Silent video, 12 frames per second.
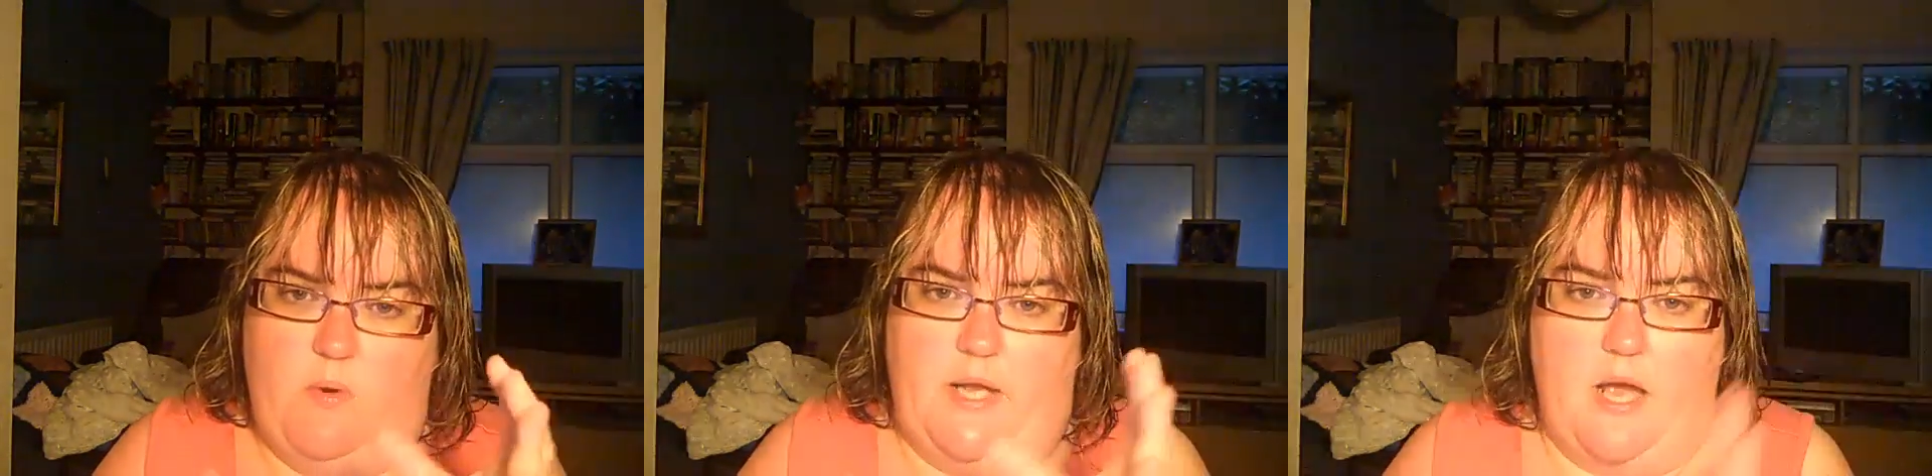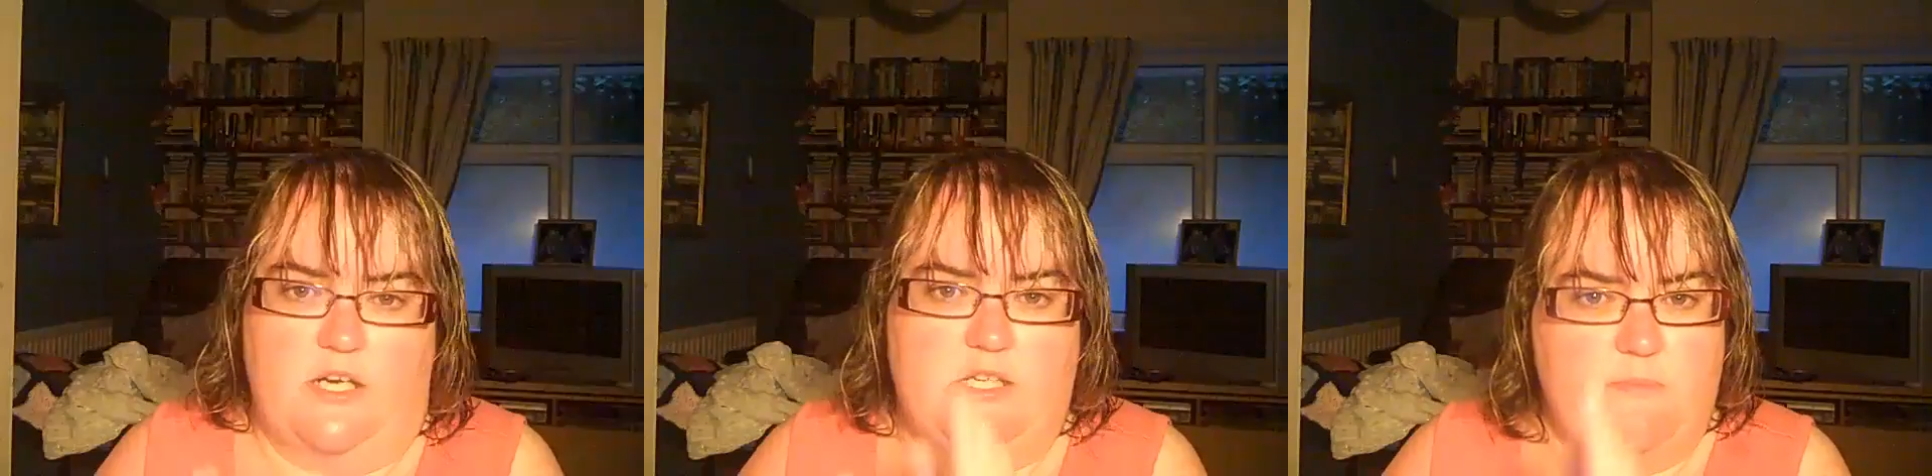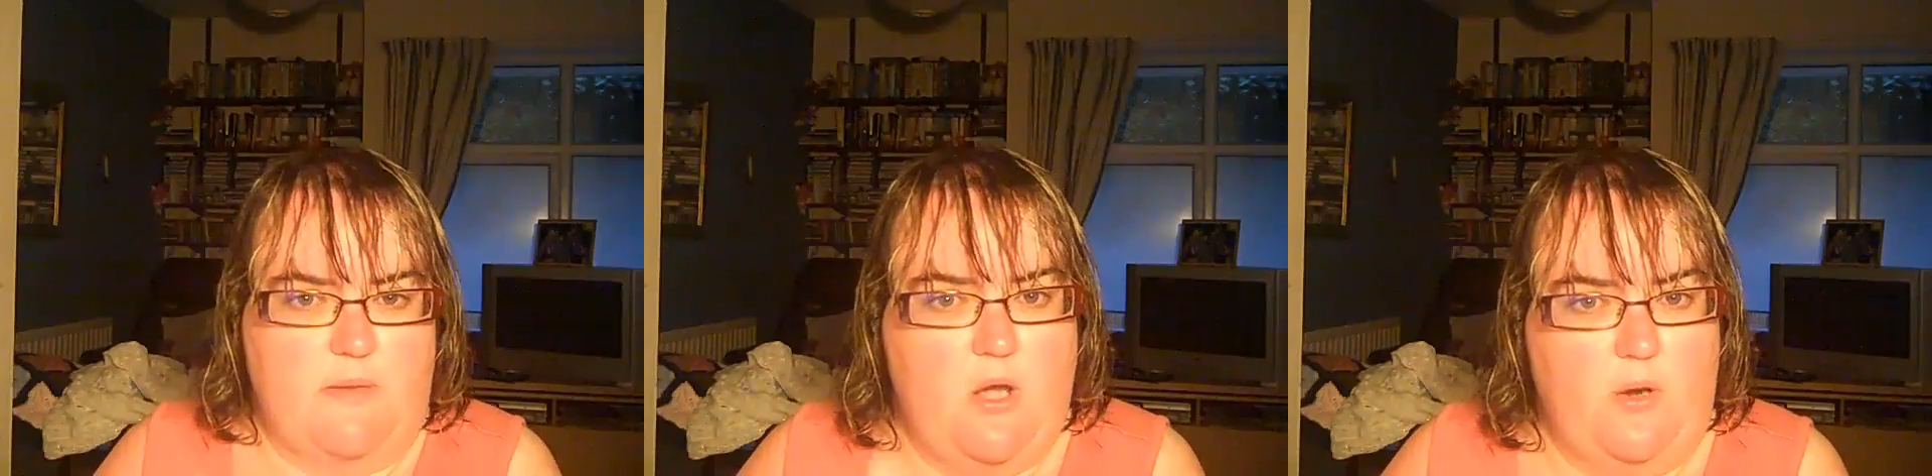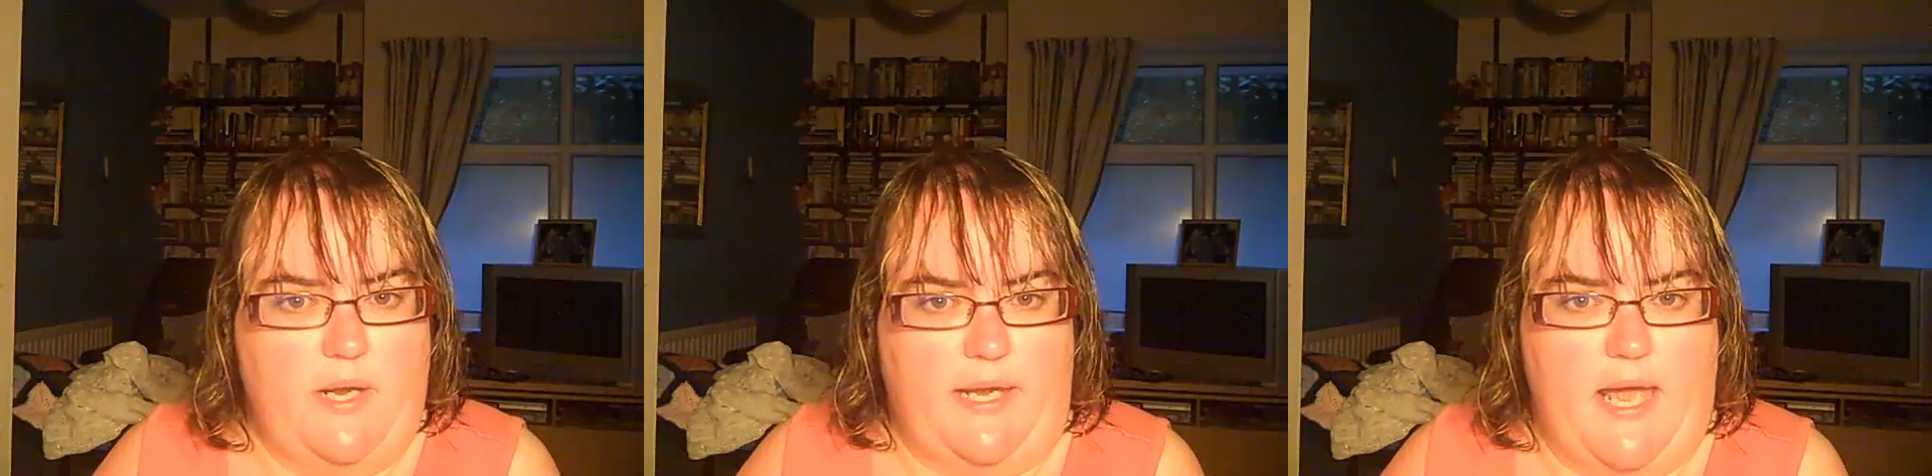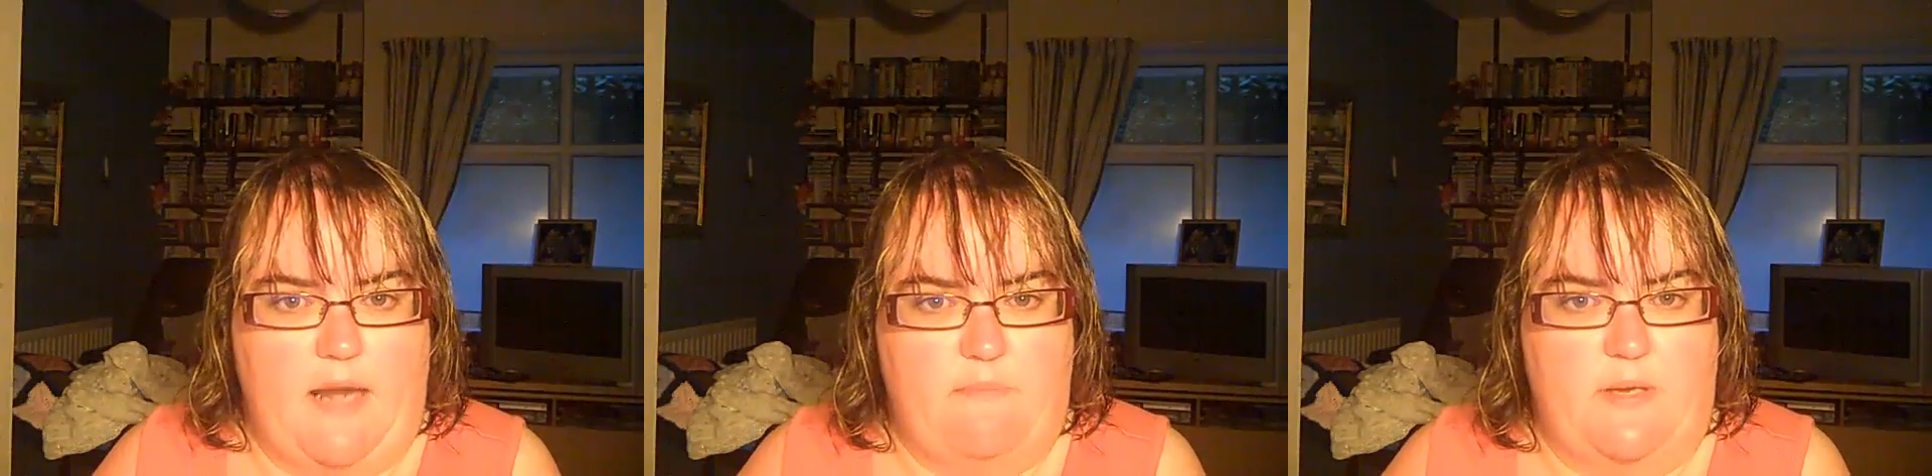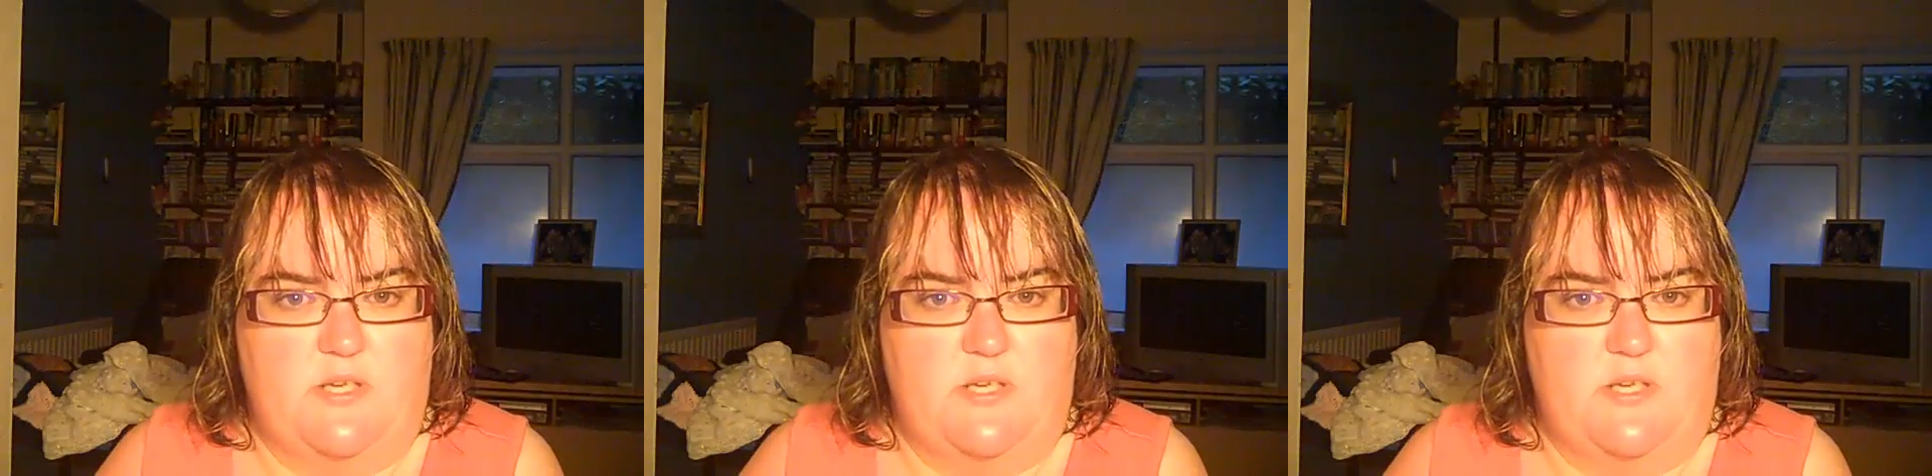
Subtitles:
were going to be on again,